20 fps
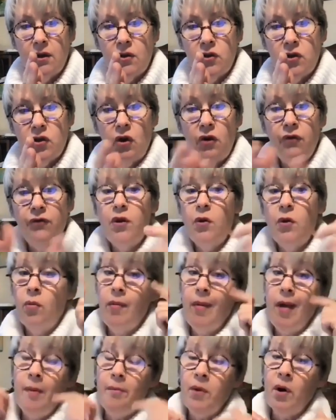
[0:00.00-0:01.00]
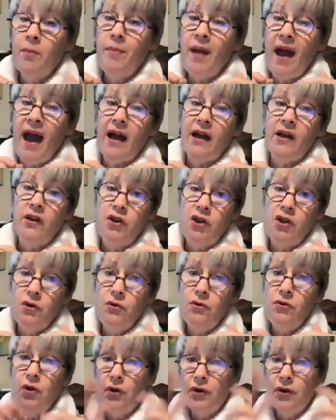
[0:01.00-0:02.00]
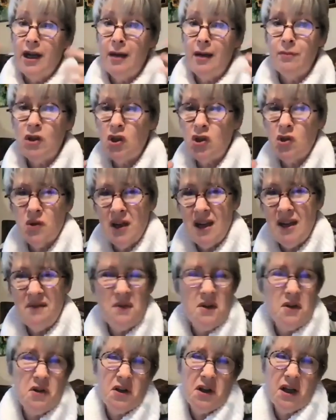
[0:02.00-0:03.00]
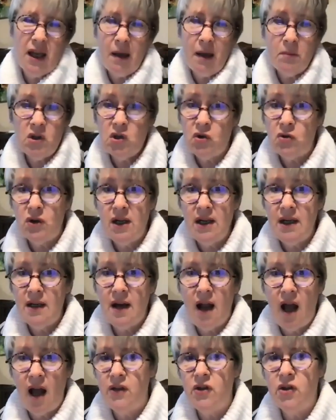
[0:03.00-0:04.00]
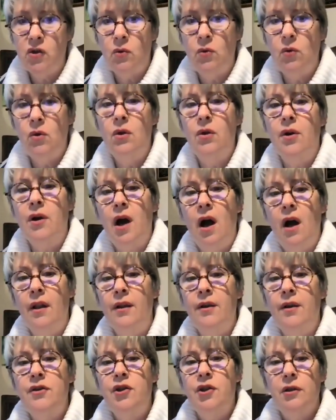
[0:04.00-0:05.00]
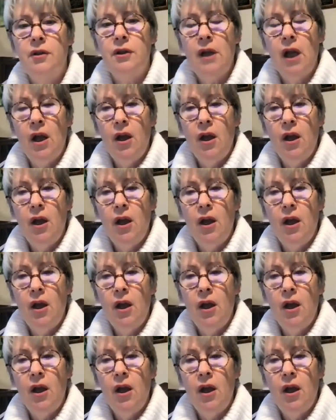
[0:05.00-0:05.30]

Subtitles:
So if you remember back to your chemistry, if you took chemistry in high school or college,